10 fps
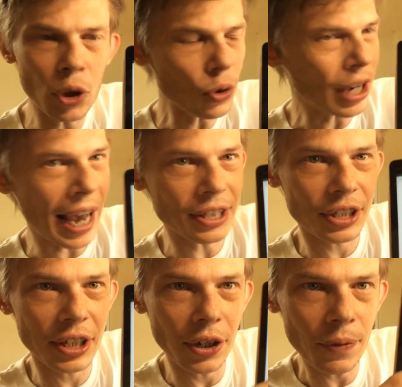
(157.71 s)
two
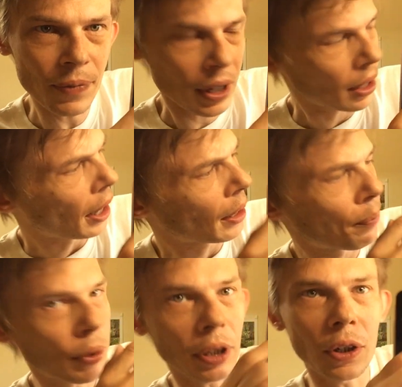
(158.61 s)
tasks here. I
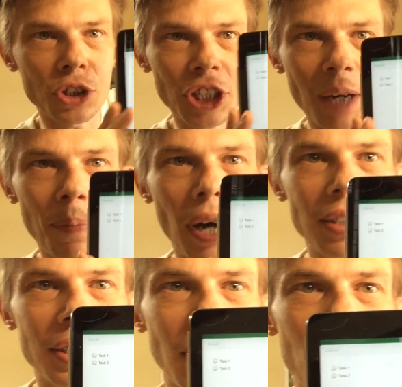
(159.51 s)
can put the little check
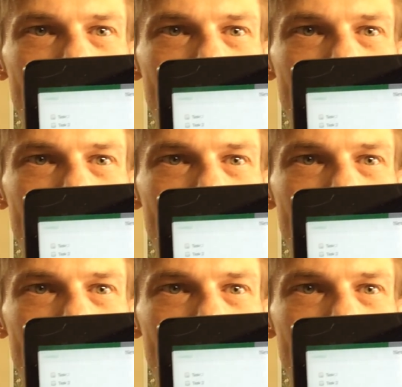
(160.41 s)
boxes there.